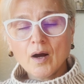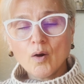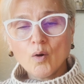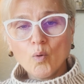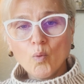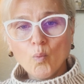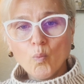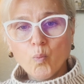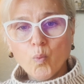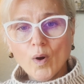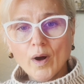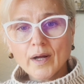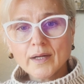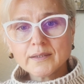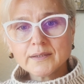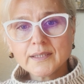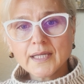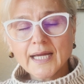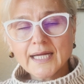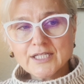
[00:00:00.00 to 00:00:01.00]

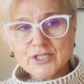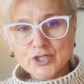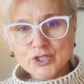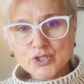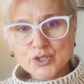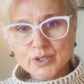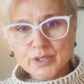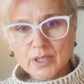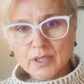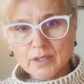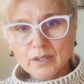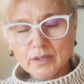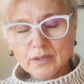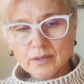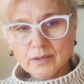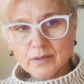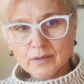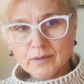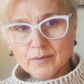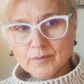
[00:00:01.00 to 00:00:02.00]
One
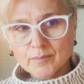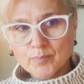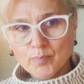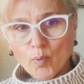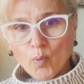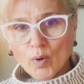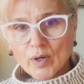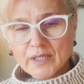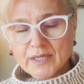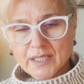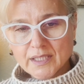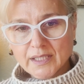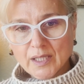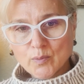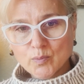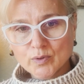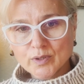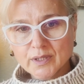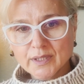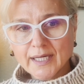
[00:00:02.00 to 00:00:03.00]
additional point that I
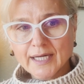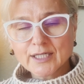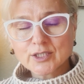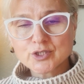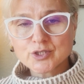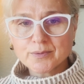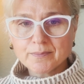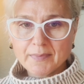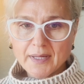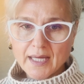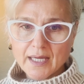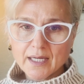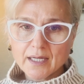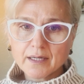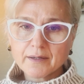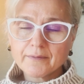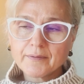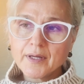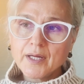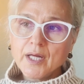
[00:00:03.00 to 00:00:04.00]
would like to make,
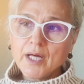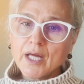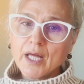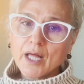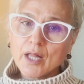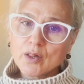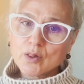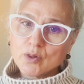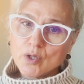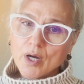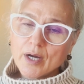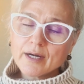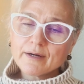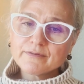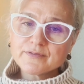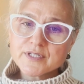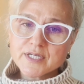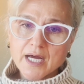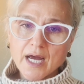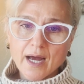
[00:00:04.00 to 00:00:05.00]
a lot
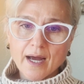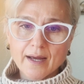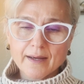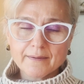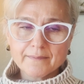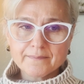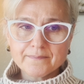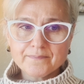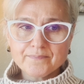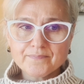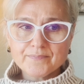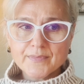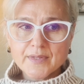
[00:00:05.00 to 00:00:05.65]
of time,